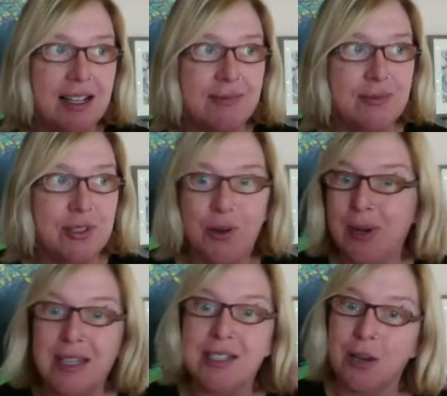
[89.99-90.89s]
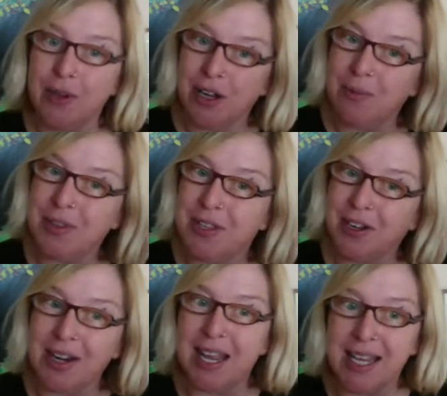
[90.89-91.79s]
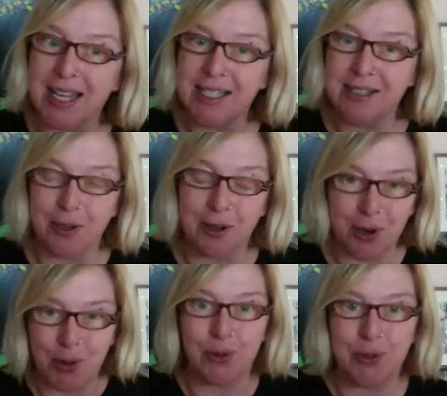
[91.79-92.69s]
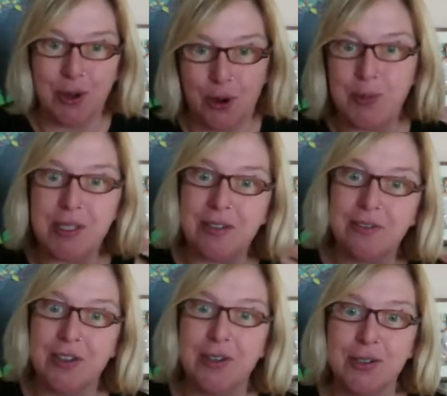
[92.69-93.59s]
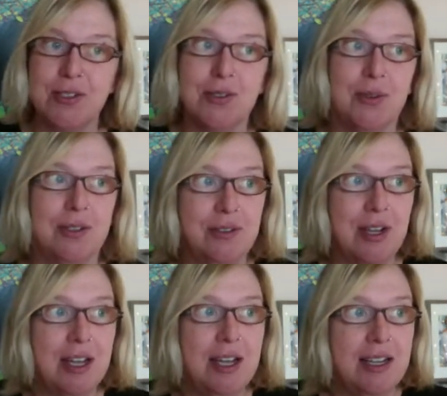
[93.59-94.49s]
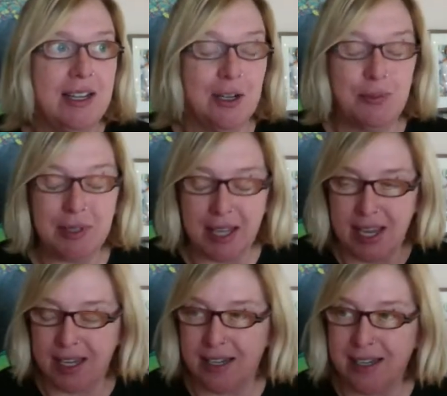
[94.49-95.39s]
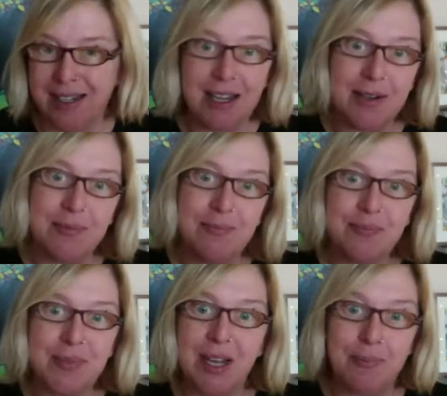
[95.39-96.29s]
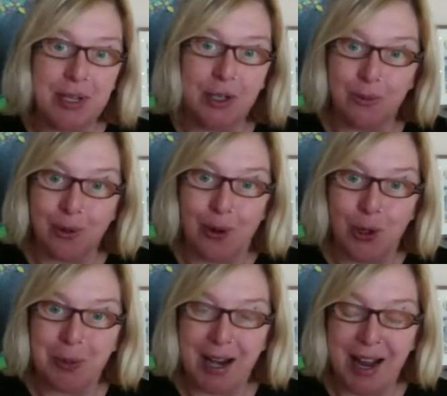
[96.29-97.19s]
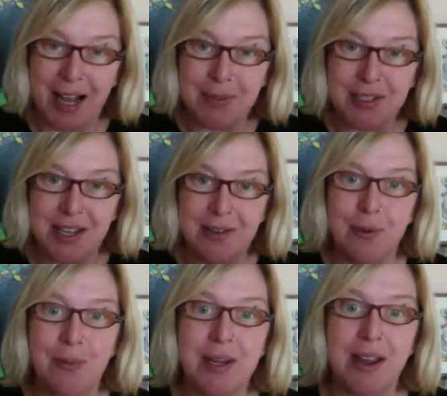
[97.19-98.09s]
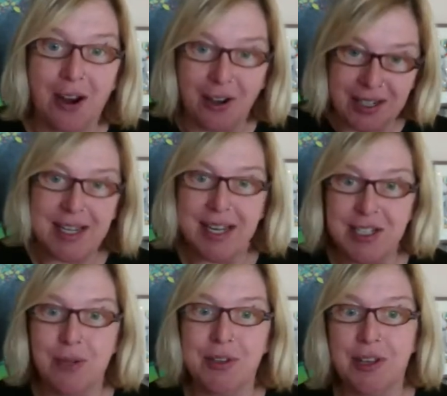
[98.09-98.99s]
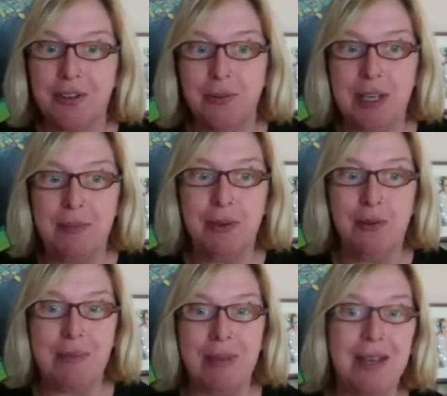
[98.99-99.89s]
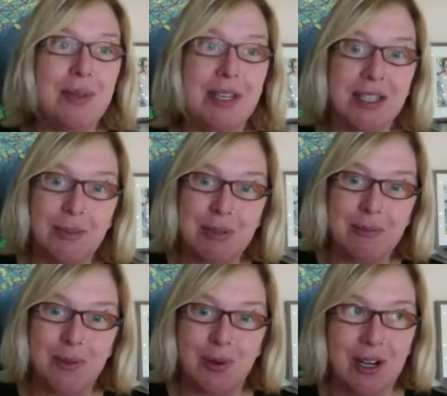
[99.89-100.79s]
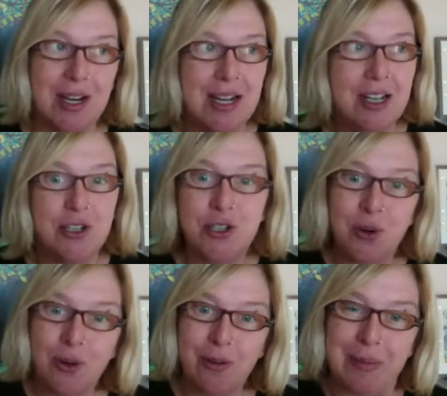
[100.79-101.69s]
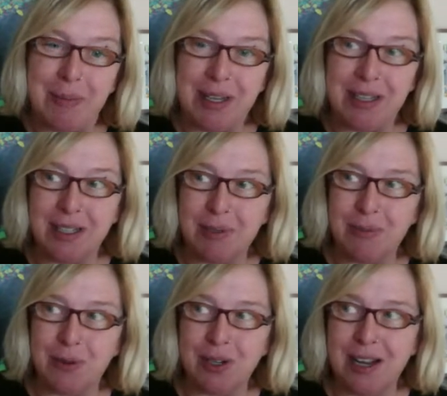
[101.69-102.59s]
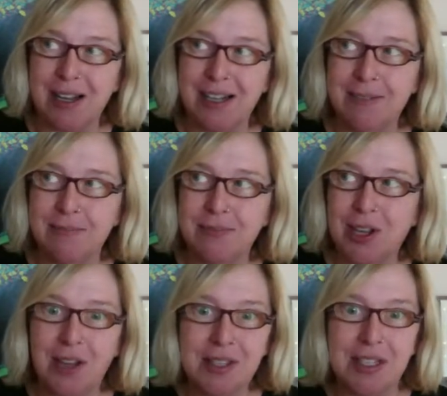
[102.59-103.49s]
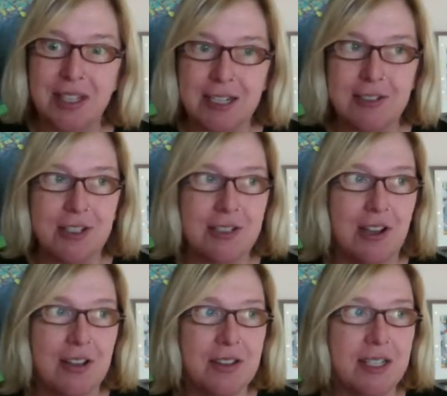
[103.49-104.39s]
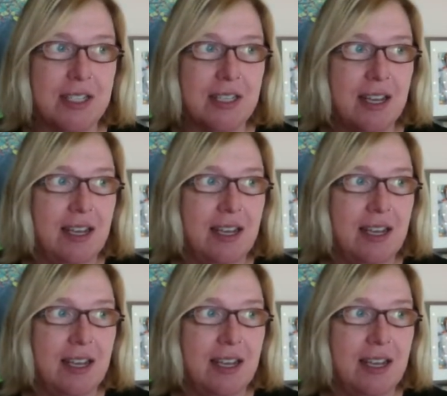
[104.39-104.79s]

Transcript: noise going on within our heads. Our own hopes and fears are sort of, playing a bigger role, perhaps, that when we are engaging with other people, we may be a little bit more short. We may be a little bit more on this